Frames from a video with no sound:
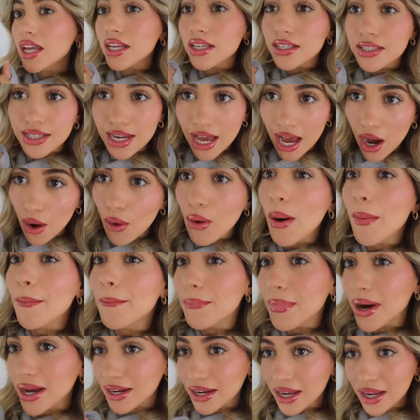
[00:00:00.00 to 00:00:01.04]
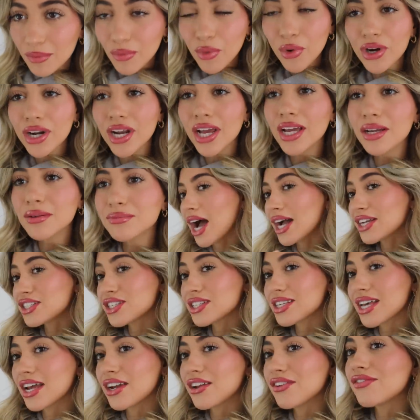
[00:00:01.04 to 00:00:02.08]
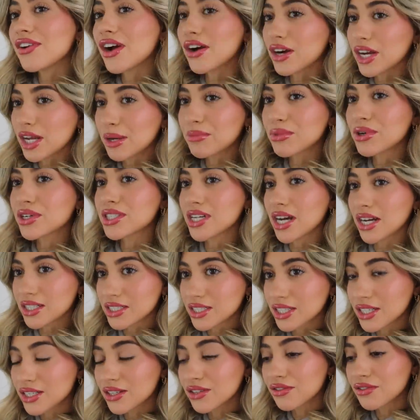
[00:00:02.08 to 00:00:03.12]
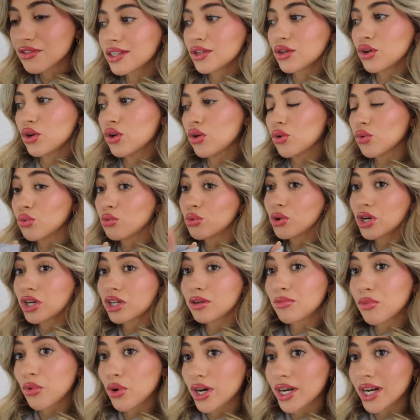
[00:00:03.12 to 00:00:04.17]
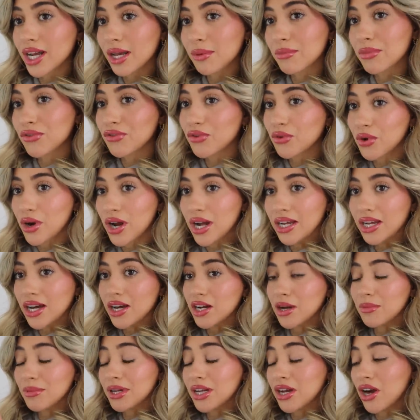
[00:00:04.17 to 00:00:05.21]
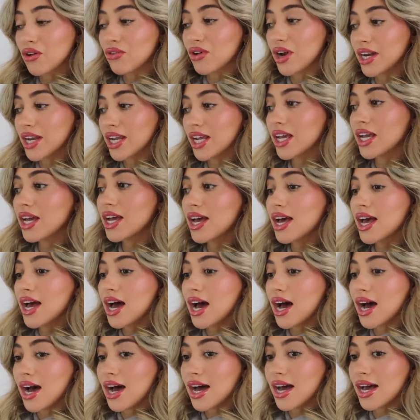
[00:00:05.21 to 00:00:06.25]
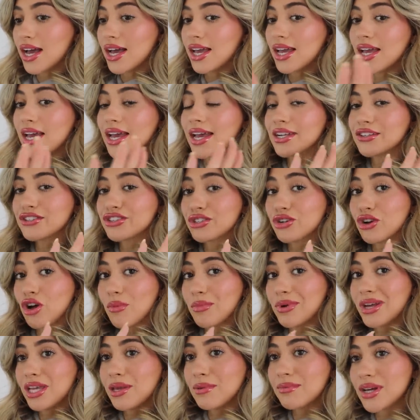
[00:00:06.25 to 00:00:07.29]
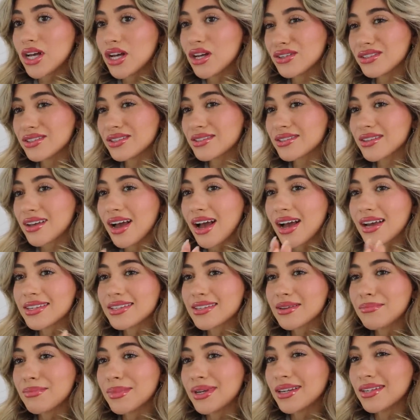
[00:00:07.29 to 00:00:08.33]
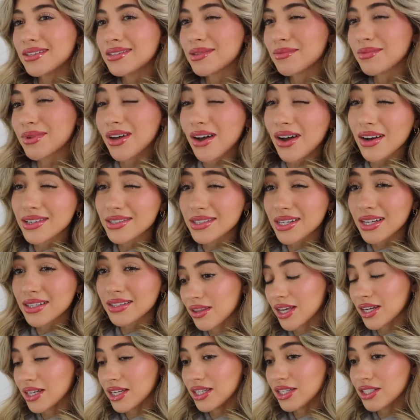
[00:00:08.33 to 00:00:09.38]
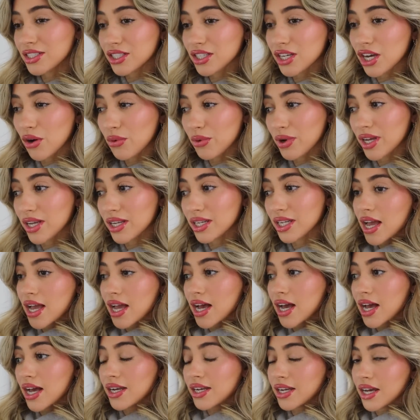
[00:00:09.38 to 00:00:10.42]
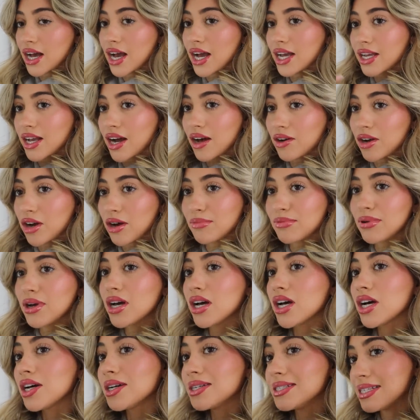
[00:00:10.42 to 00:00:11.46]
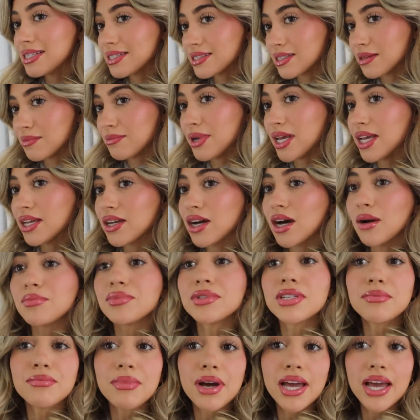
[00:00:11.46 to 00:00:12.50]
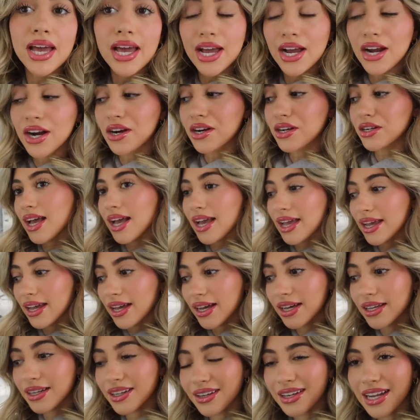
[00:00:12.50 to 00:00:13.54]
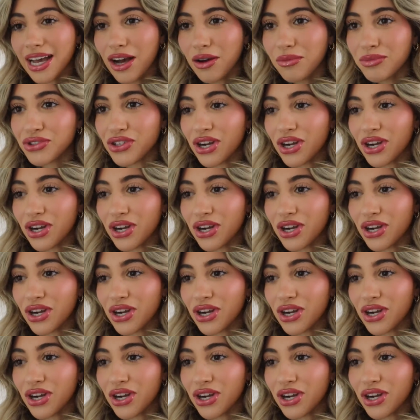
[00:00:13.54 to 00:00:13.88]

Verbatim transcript: It is now Monday morning. I just had a very productive little work morning before I got up and got ready. I answered all my emails, I submitted some content that needed to go in, and I got up, did some makeup, did my hair, and now I'm